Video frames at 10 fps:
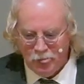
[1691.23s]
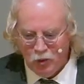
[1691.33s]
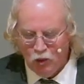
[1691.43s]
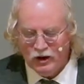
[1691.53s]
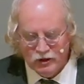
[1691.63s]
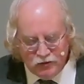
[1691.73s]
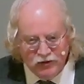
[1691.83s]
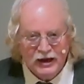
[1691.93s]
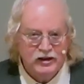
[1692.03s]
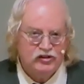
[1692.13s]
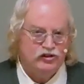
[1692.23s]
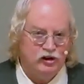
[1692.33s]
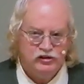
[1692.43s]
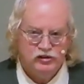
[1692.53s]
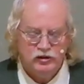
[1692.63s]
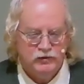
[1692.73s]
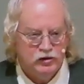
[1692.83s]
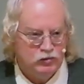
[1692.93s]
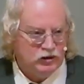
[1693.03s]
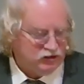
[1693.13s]
one of the finest judges of
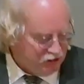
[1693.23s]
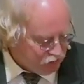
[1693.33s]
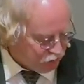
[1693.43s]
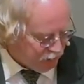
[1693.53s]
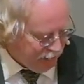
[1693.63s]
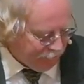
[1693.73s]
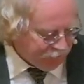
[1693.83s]
Israel's history.